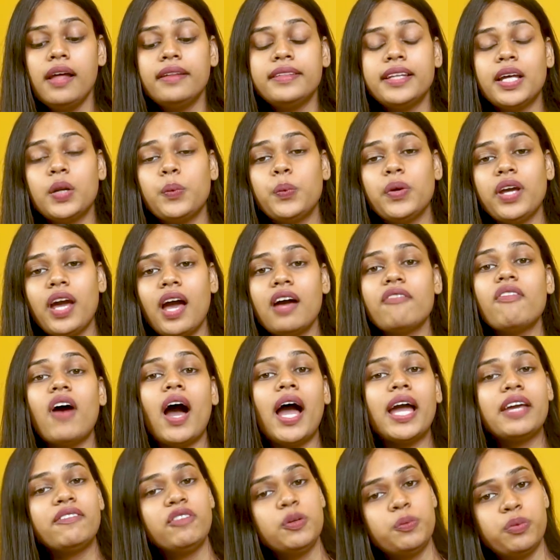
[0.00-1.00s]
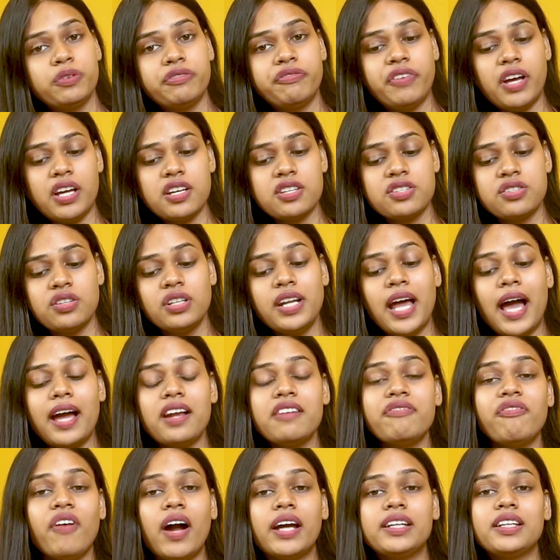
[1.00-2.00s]
Then we have IV Professional,
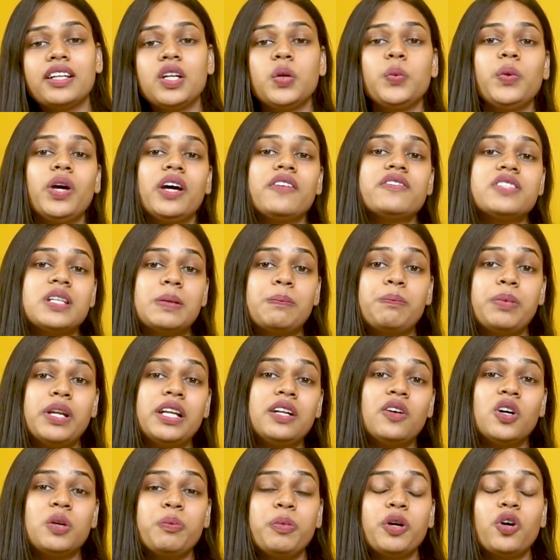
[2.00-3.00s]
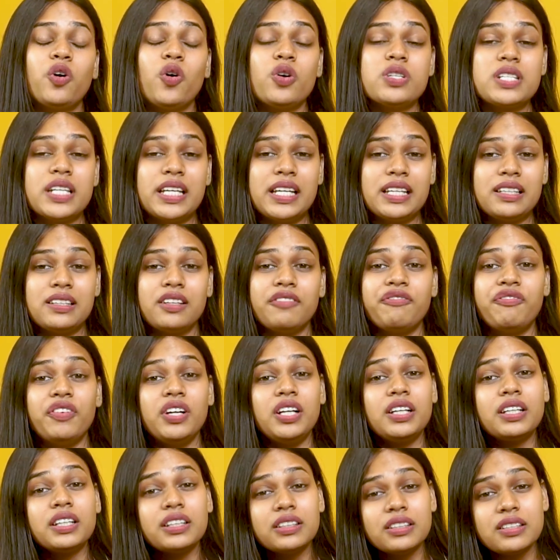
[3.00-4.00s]
and finally we have Simpli Learn because it
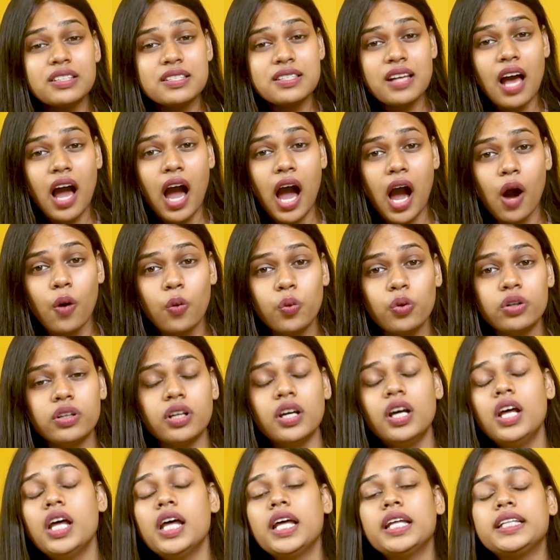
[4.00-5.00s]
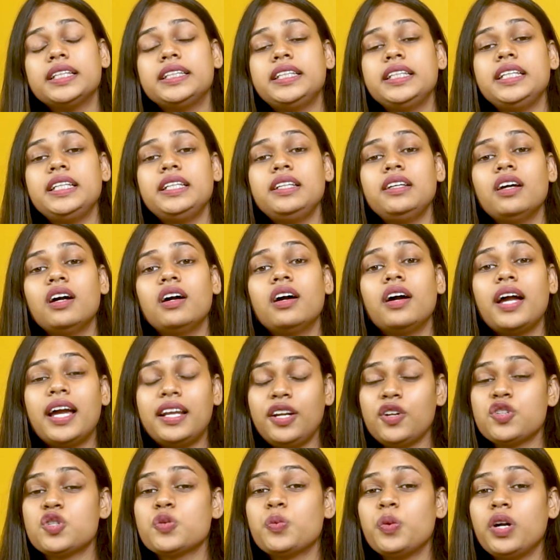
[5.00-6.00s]
filters out the
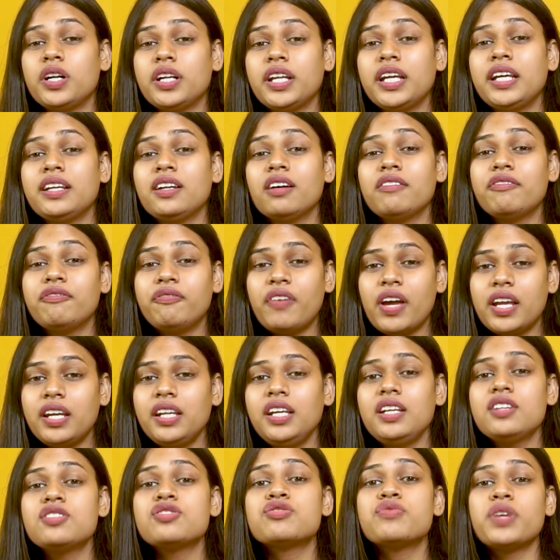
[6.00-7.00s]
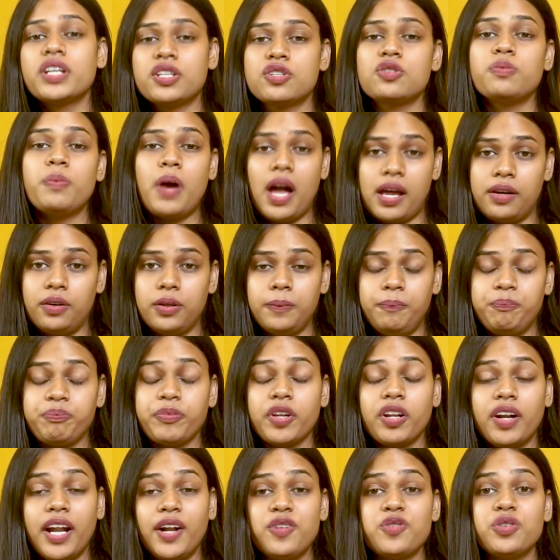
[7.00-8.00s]
eligibility in a very strict manner,
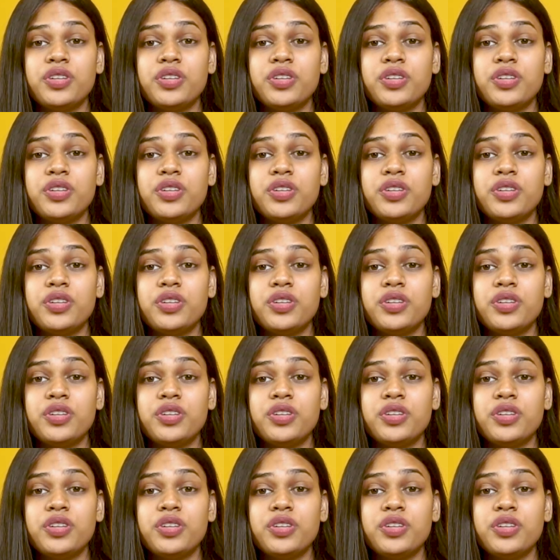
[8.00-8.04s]
right?